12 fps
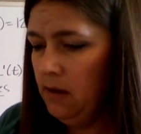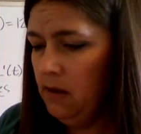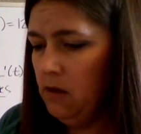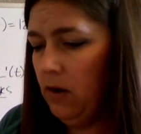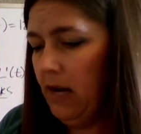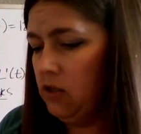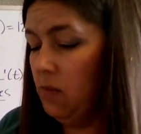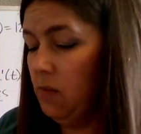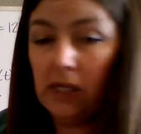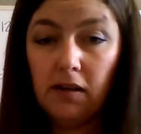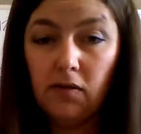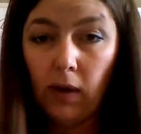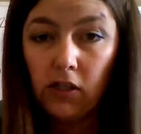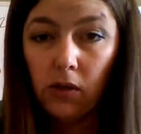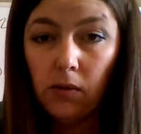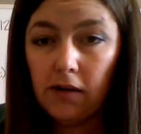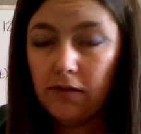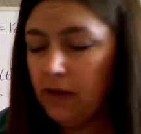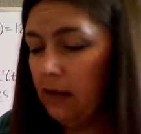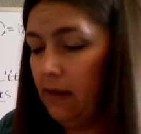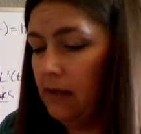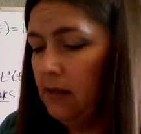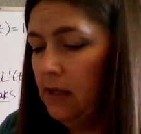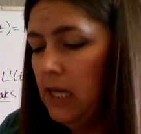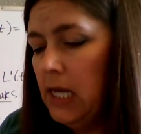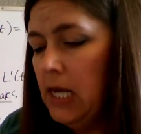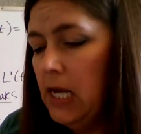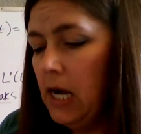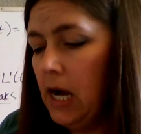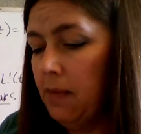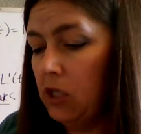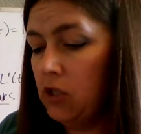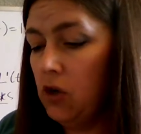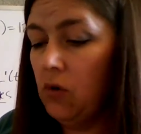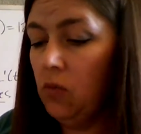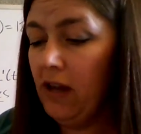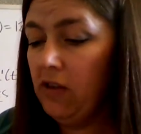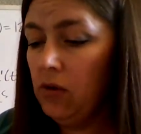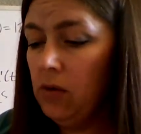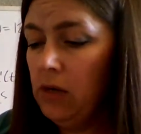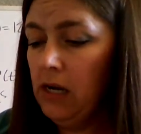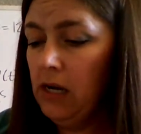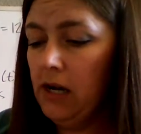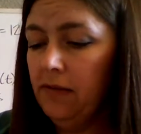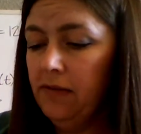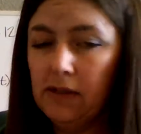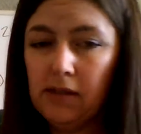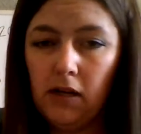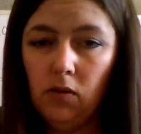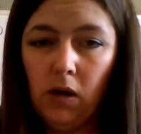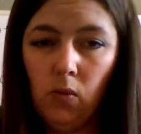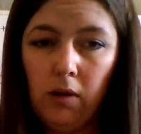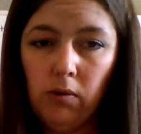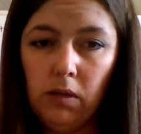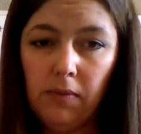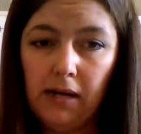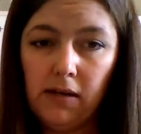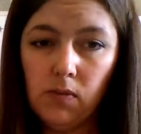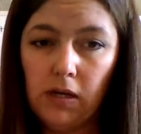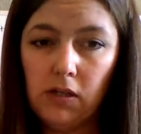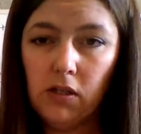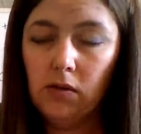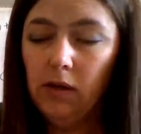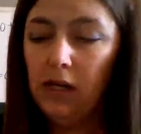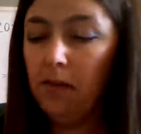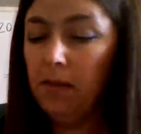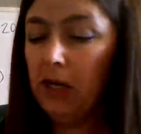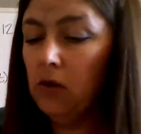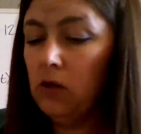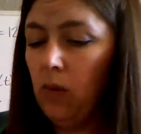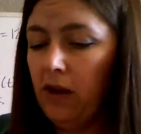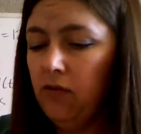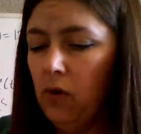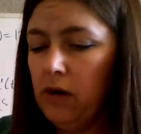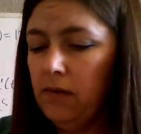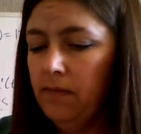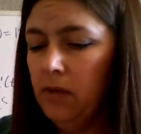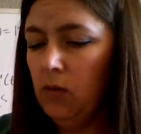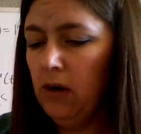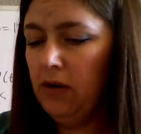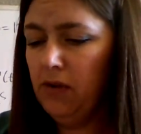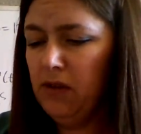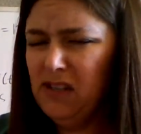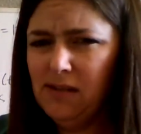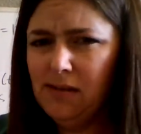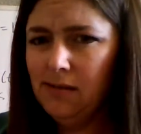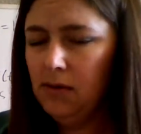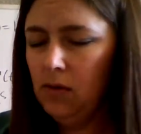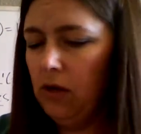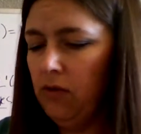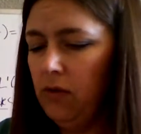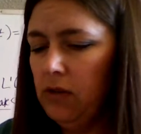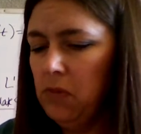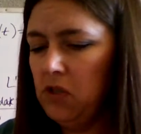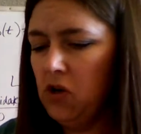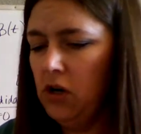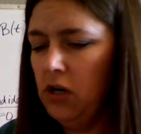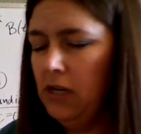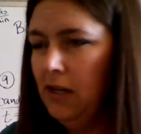No, actually, I'm going to leave Y2 off. I lied. I'm going to turn Y3 off because I don't want Y1 minus Y2. And I'm going to go into Y4. You ready for this? You ready for this, Mr. Herney?